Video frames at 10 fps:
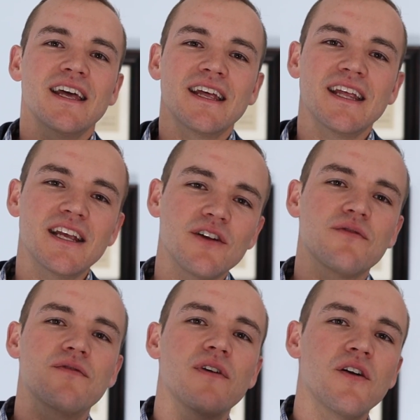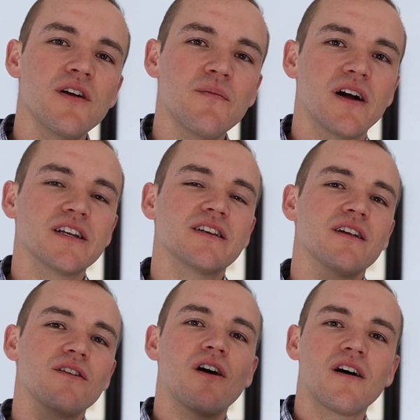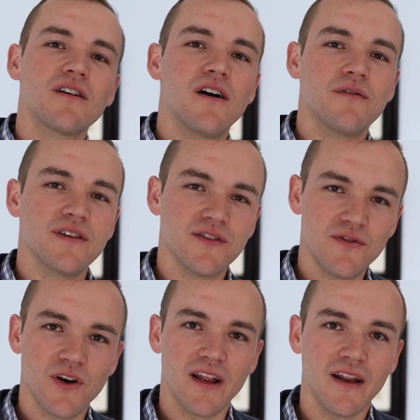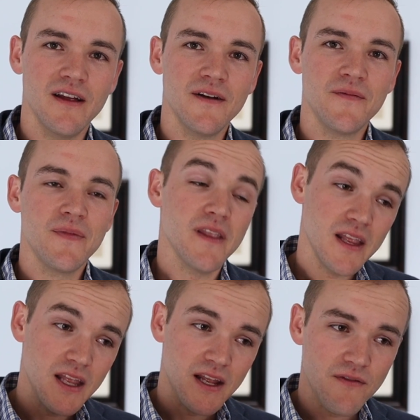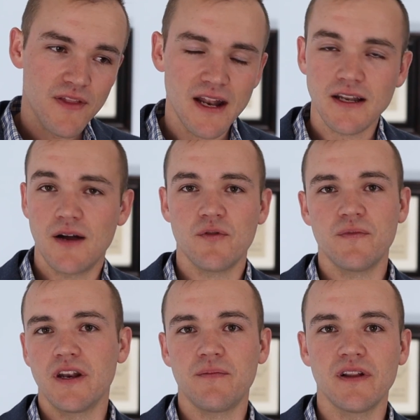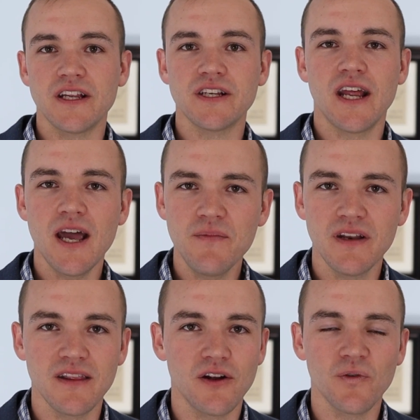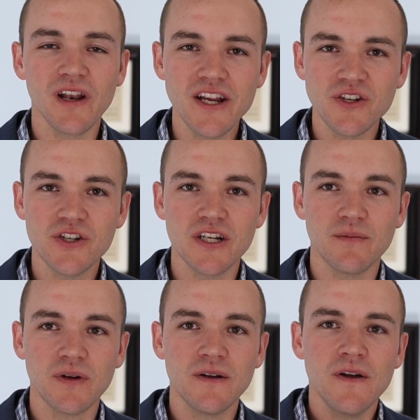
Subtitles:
He could very much get knocked off his footing if that type of manipulation happened in their relationship.